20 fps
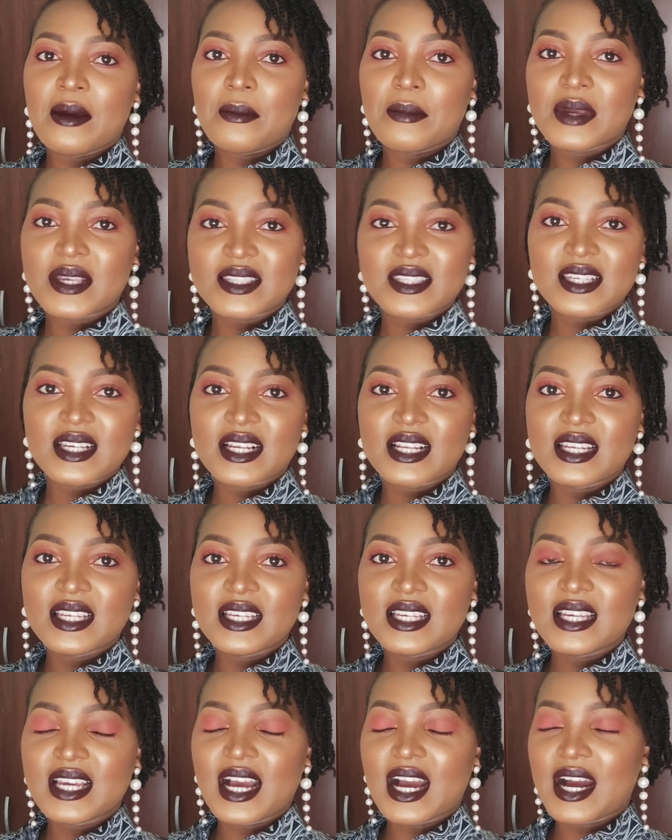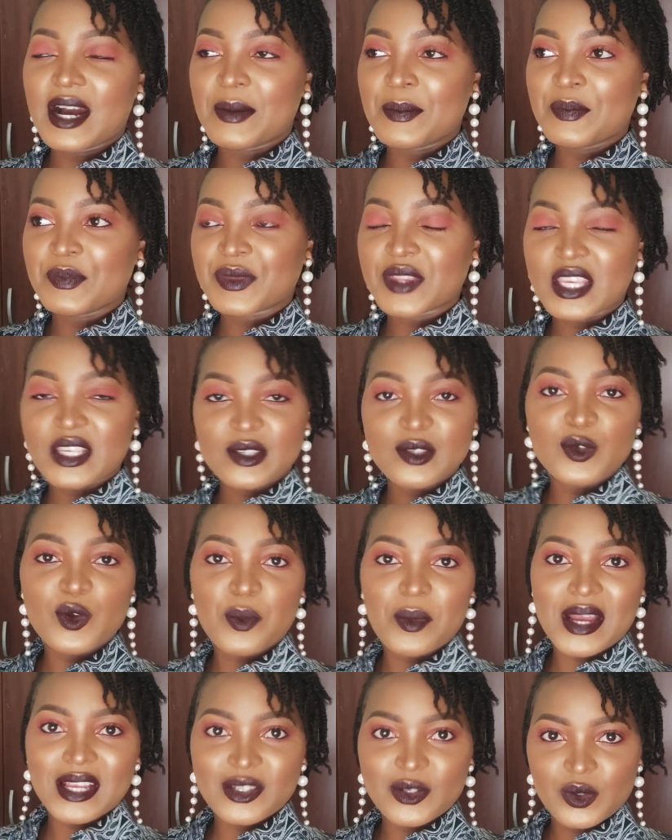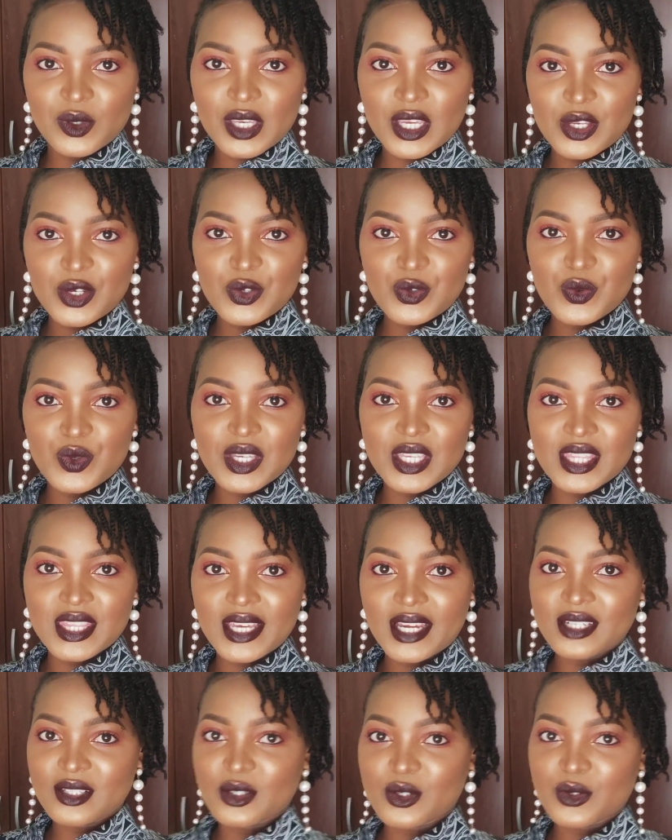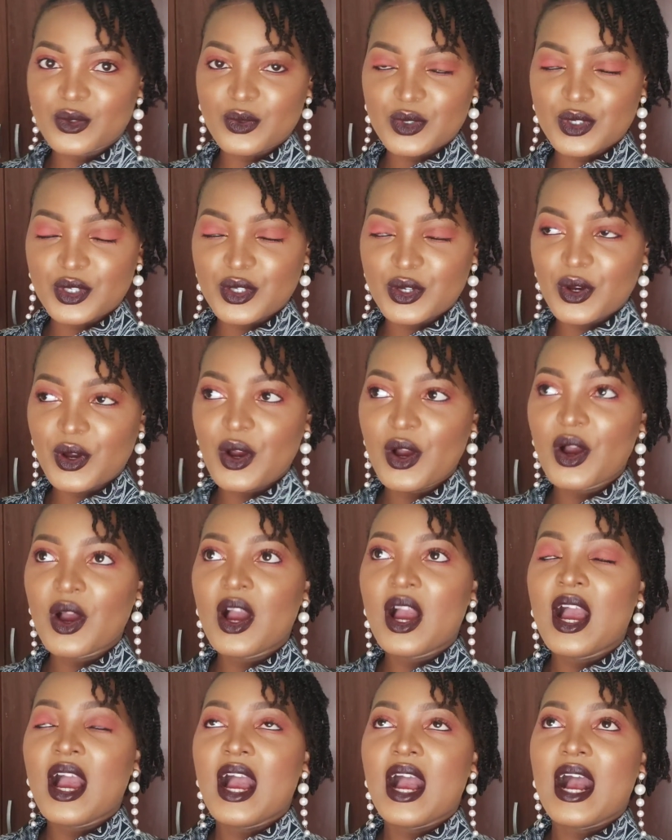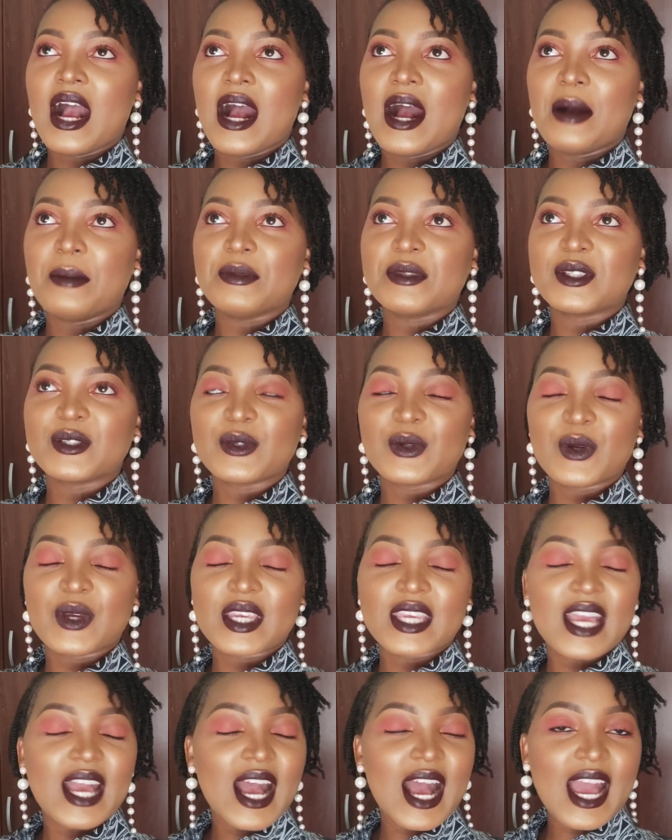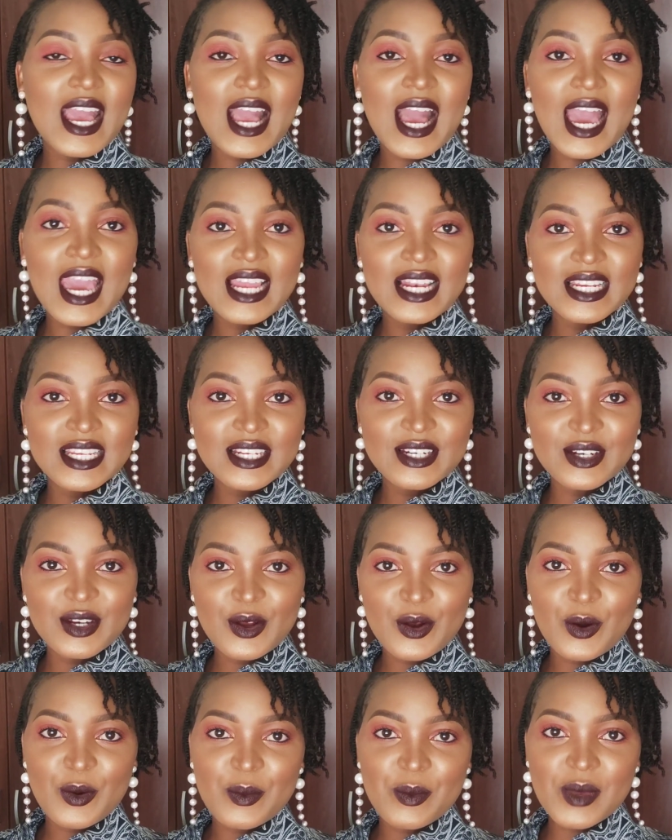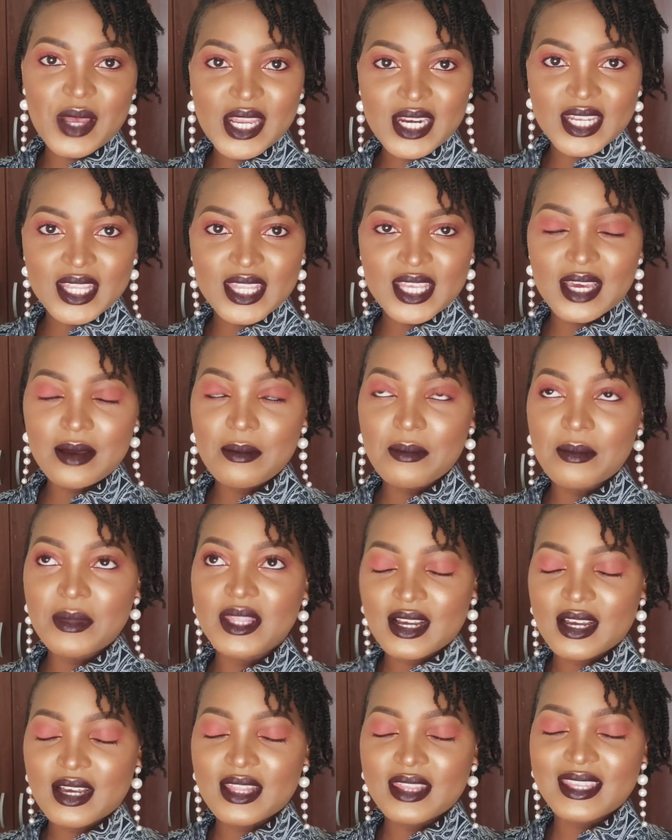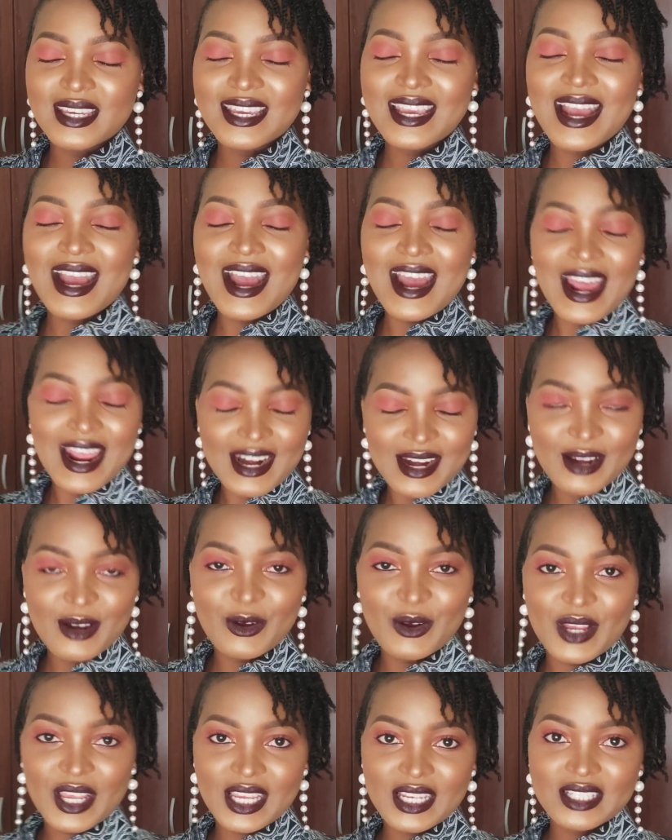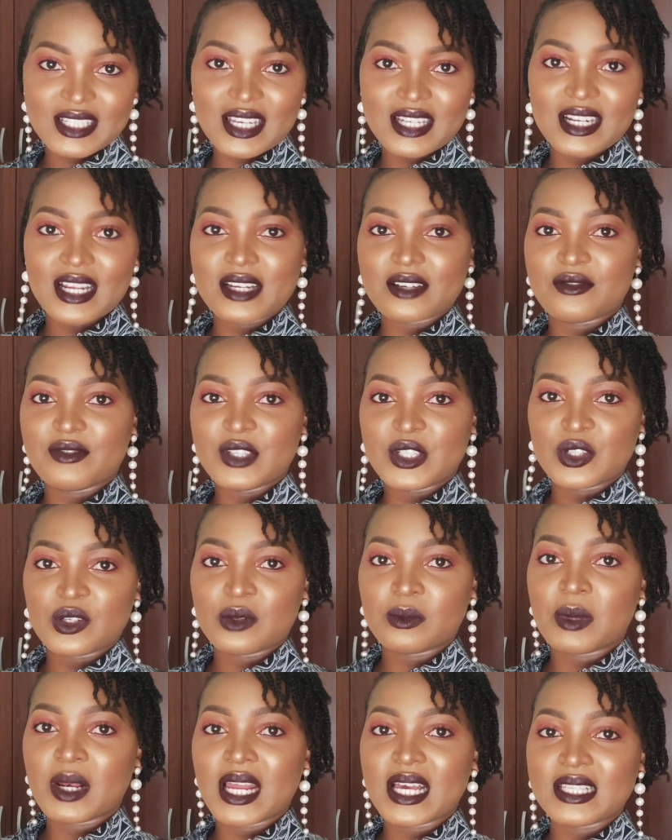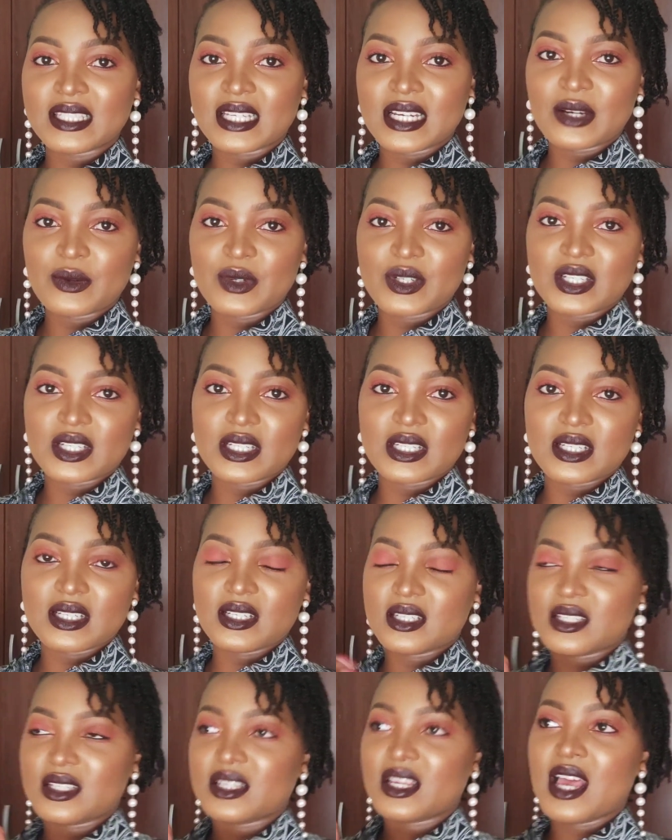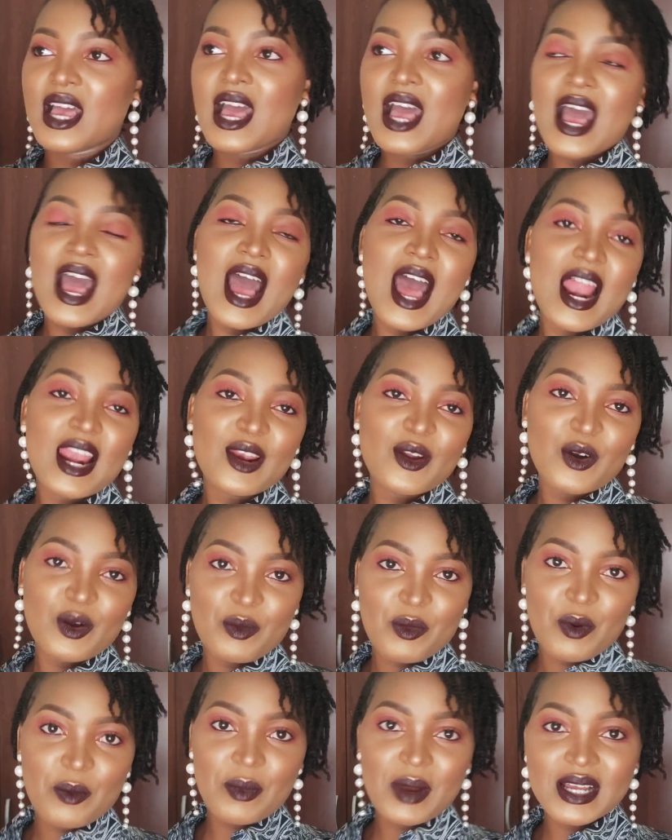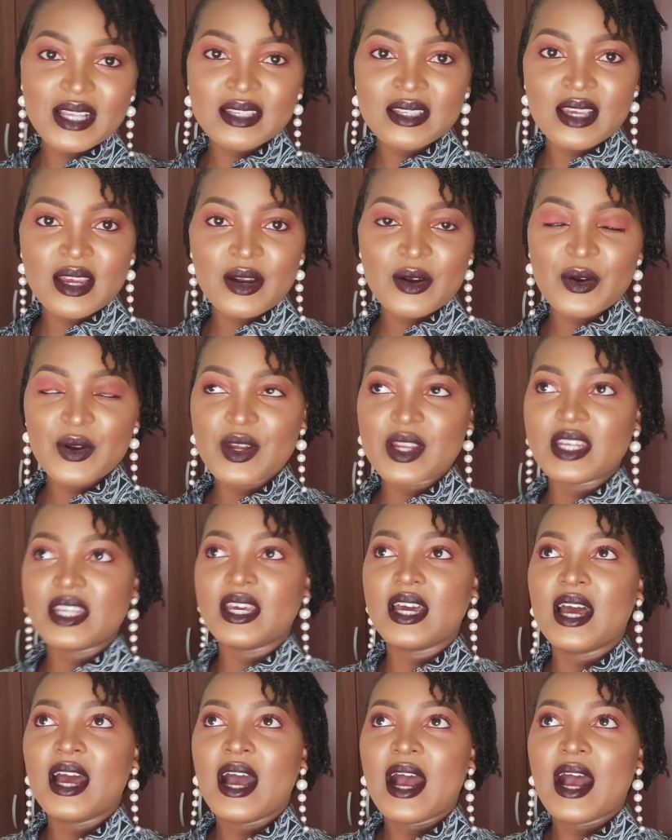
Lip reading: Basically, there's so much you can do in that studio. So yeah, I highly recommend them. They are located at Vision Plaza, which is just along Mombasa Road.